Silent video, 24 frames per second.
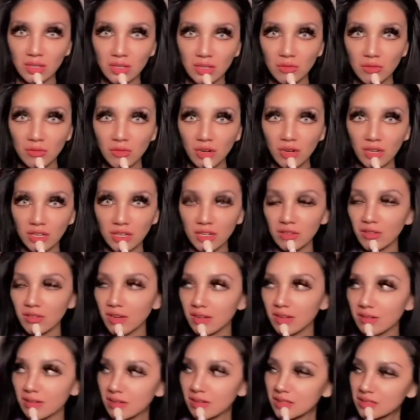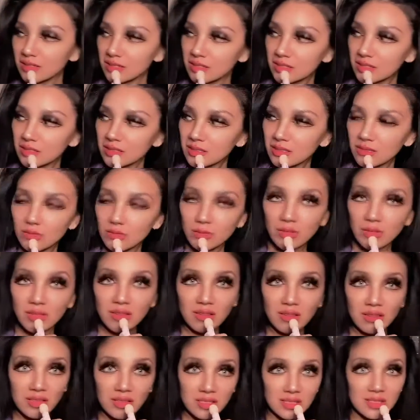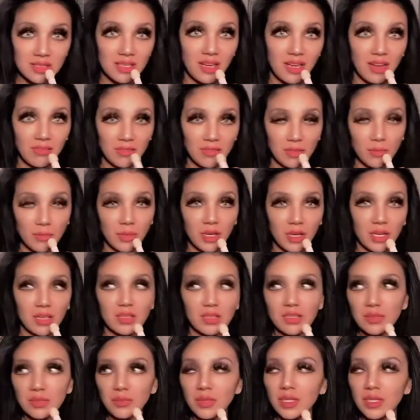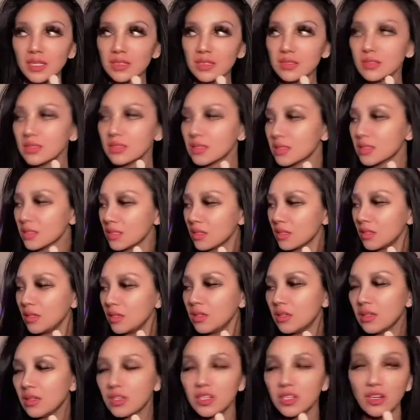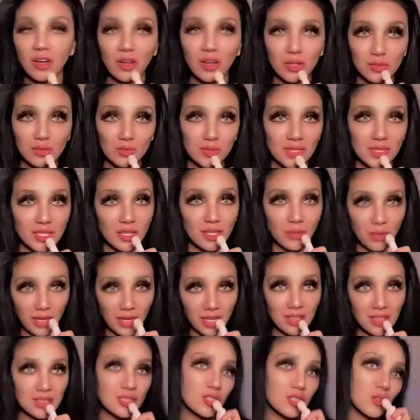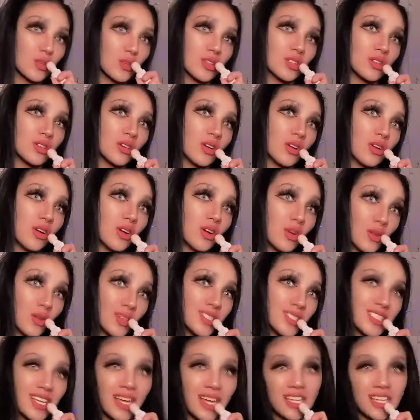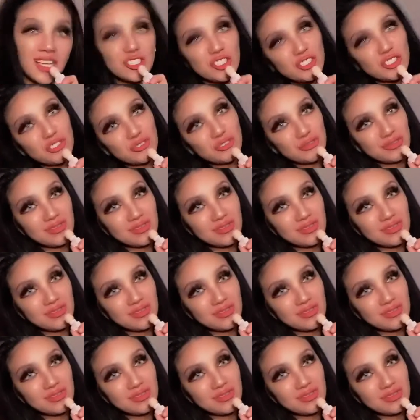running around London with this heavy bag because your arms and your back are going to age you.